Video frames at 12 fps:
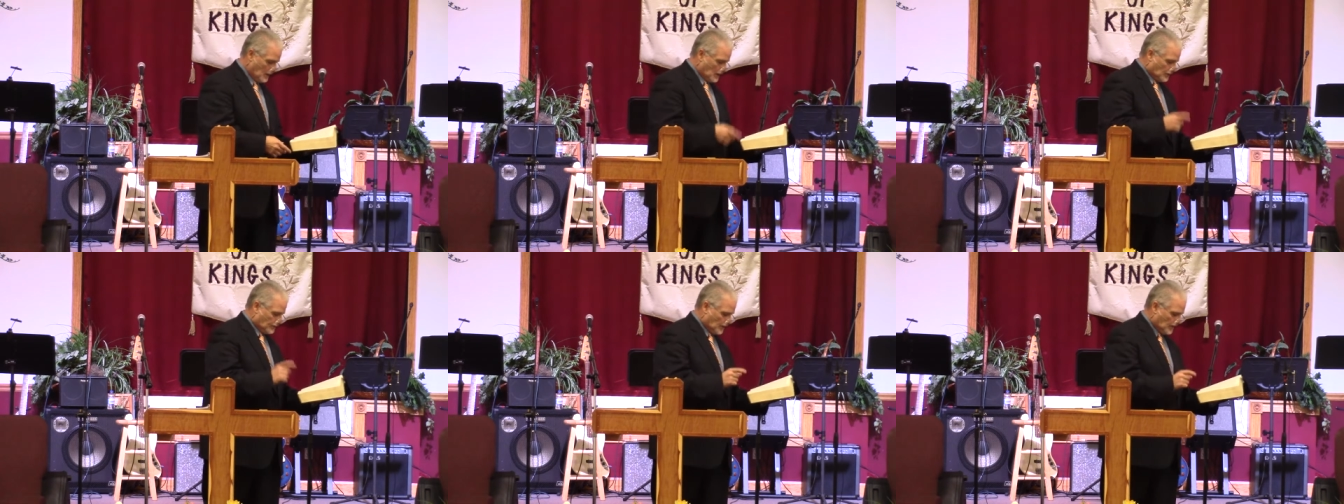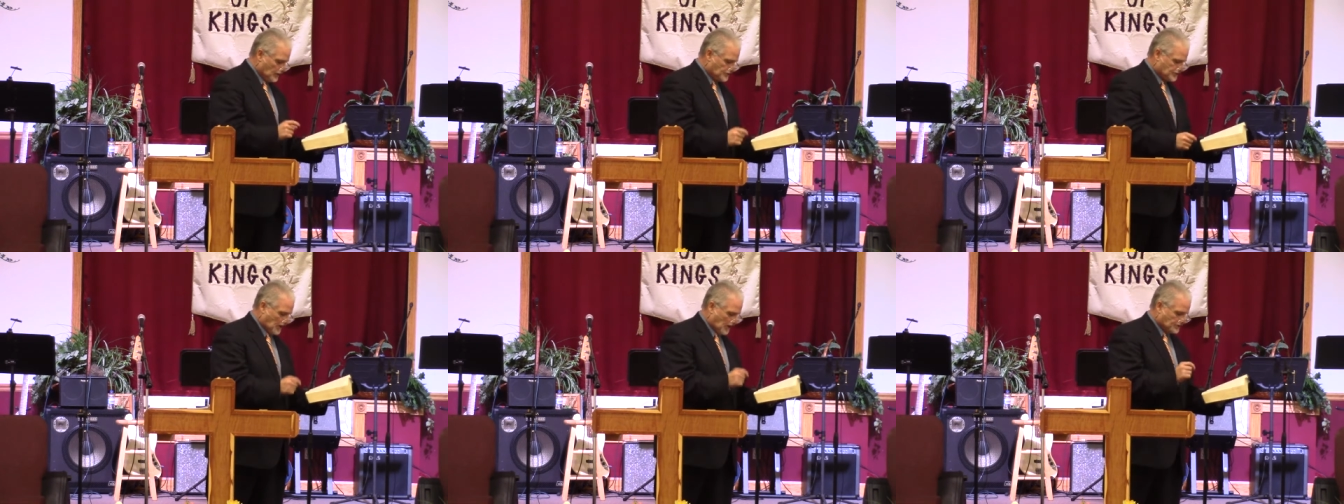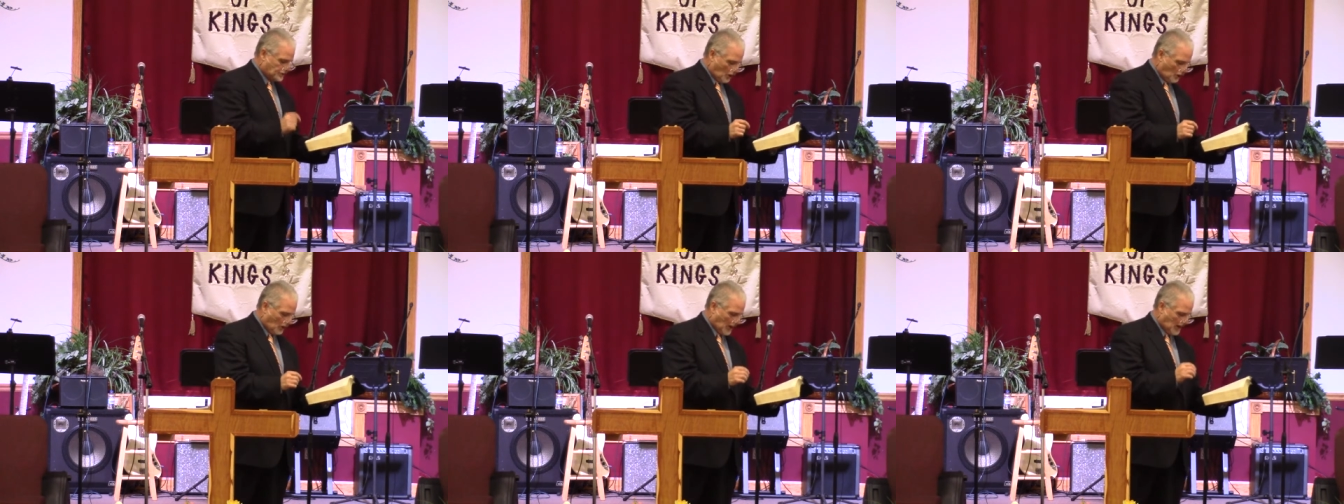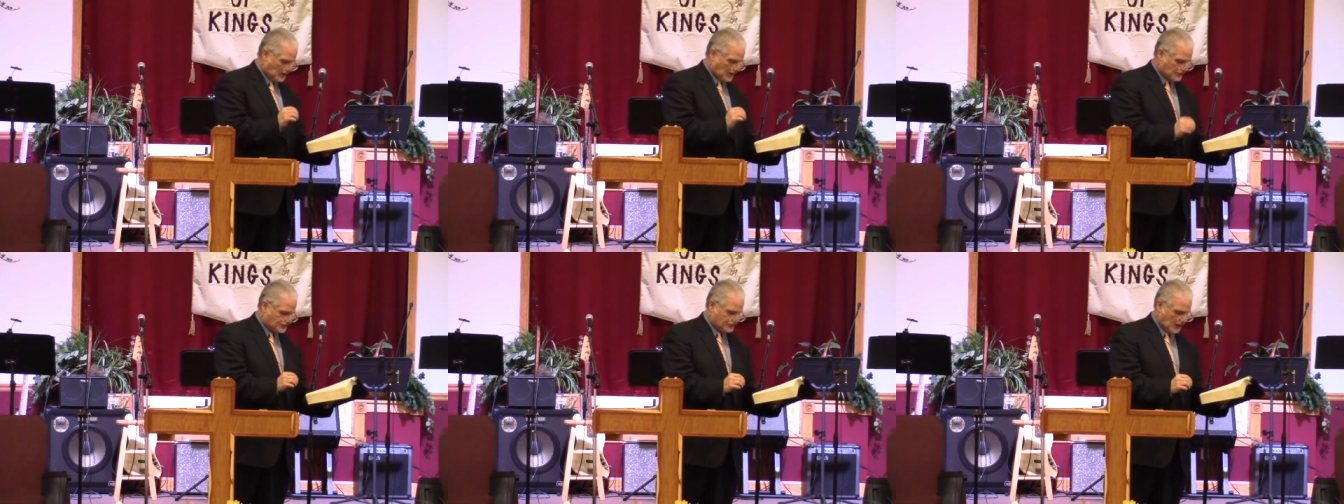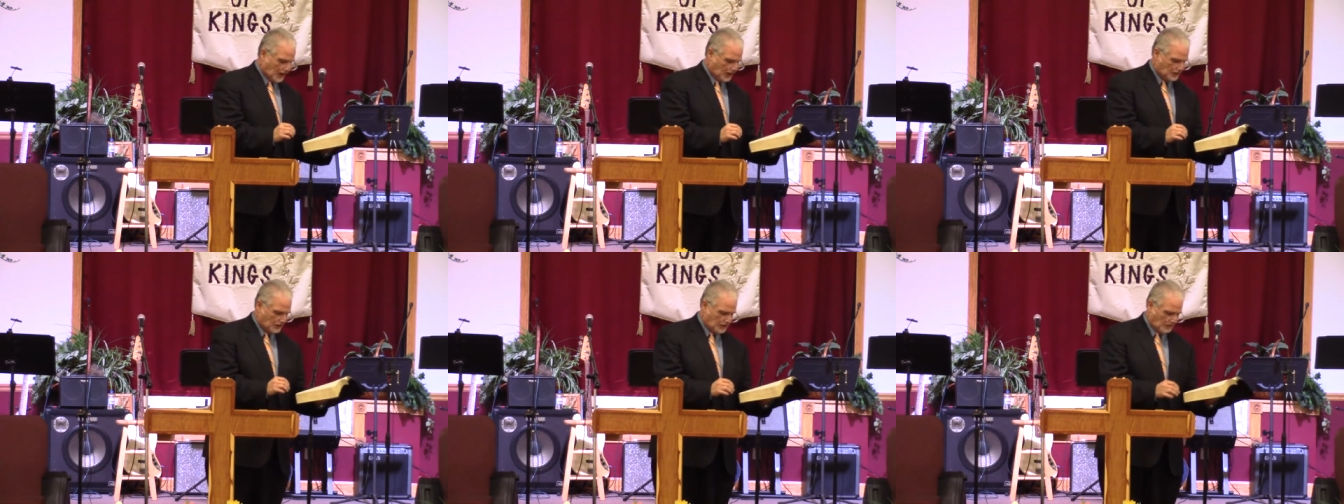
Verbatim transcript: Then he said, Go out and stand on the